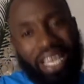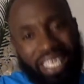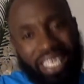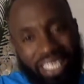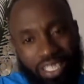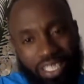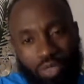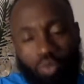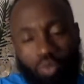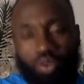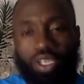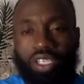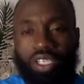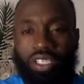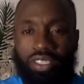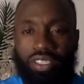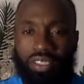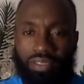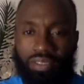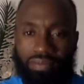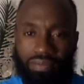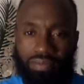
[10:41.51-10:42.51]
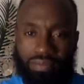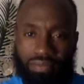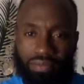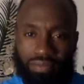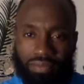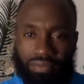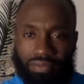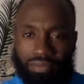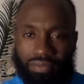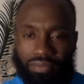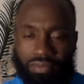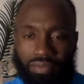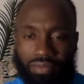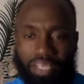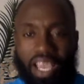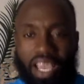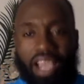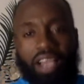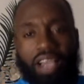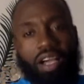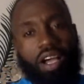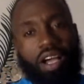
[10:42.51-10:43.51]
his word, that
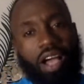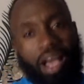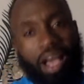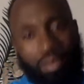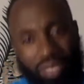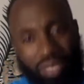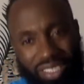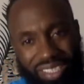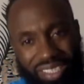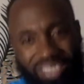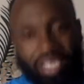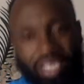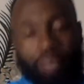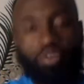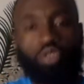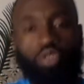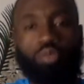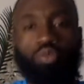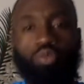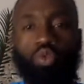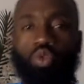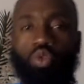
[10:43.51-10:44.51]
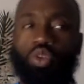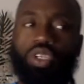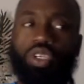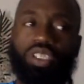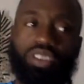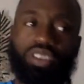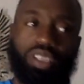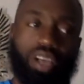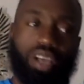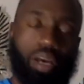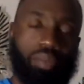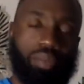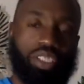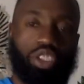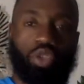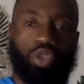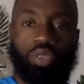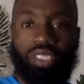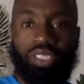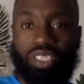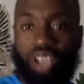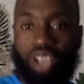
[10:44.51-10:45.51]
I'm acceptable to come into
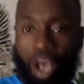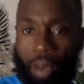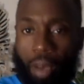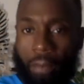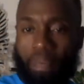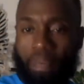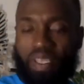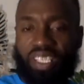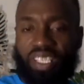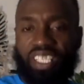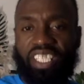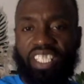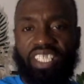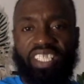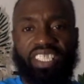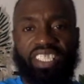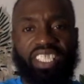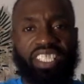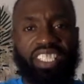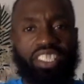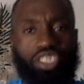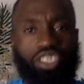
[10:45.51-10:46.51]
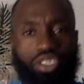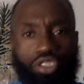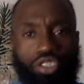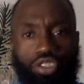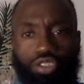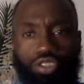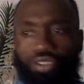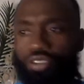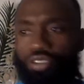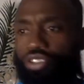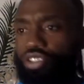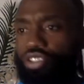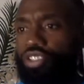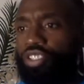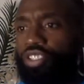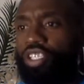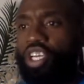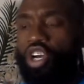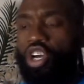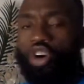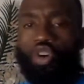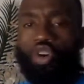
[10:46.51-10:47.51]
his company, in his institution,
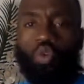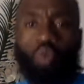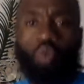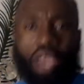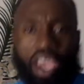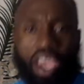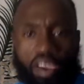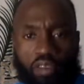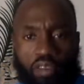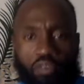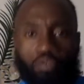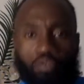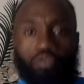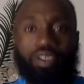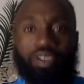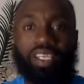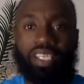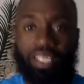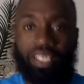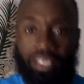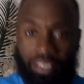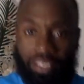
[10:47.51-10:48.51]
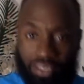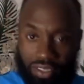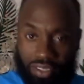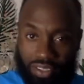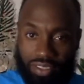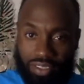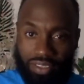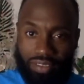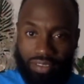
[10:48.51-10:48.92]
or wherever it is.